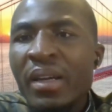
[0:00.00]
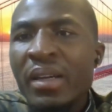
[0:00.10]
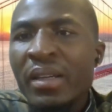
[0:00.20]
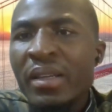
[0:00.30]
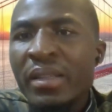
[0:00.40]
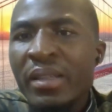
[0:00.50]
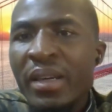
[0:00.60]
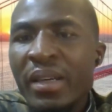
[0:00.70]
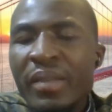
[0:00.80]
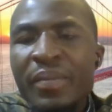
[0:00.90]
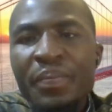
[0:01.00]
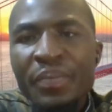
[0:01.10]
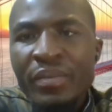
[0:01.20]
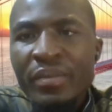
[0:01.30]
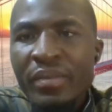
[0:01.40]
regarding
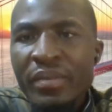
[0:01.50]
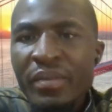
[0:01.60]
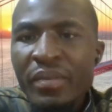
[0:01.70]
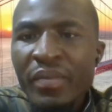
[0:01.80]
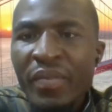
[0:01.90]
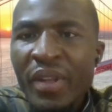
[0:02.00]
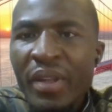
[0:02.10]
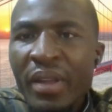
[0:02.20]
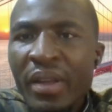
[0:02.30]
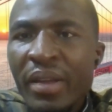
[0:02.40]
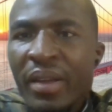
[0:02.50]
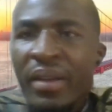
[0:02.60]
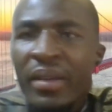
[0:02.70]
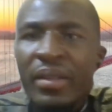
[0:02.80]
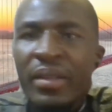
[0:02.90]
the